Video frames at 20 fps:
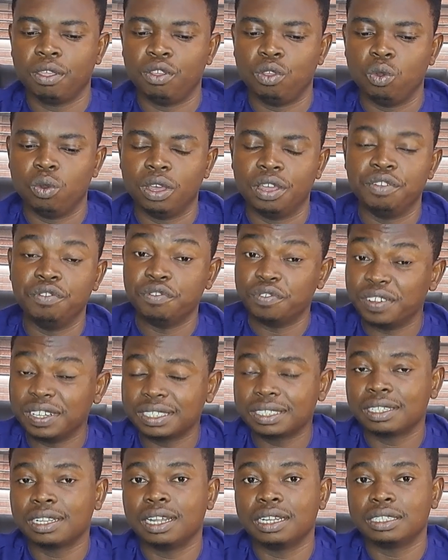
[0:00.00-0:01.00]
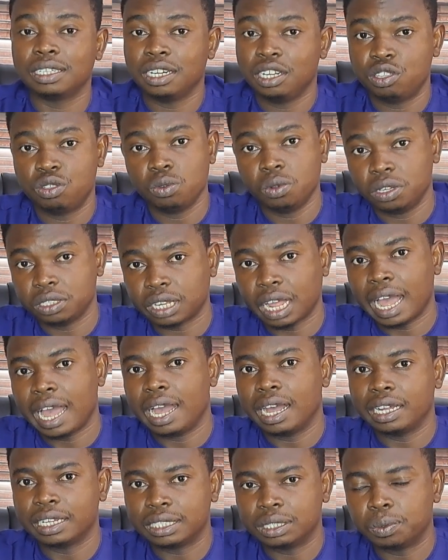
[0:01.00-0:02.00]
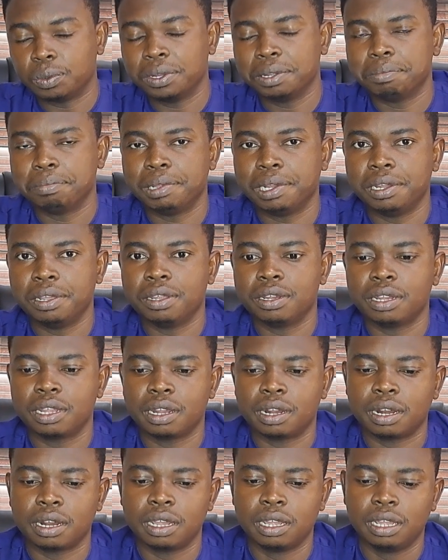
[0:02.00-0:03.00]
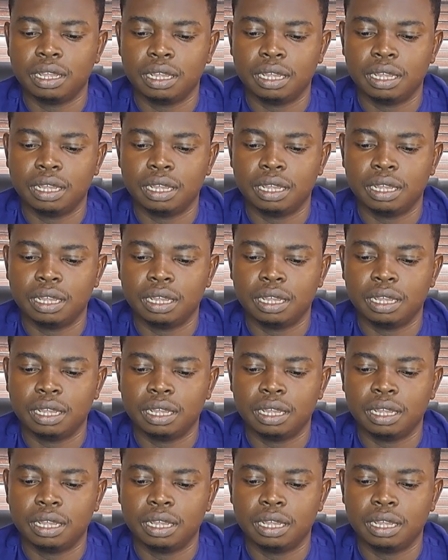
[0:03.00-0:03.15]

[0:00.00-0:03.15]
you are investing as little as high as 1 million naira,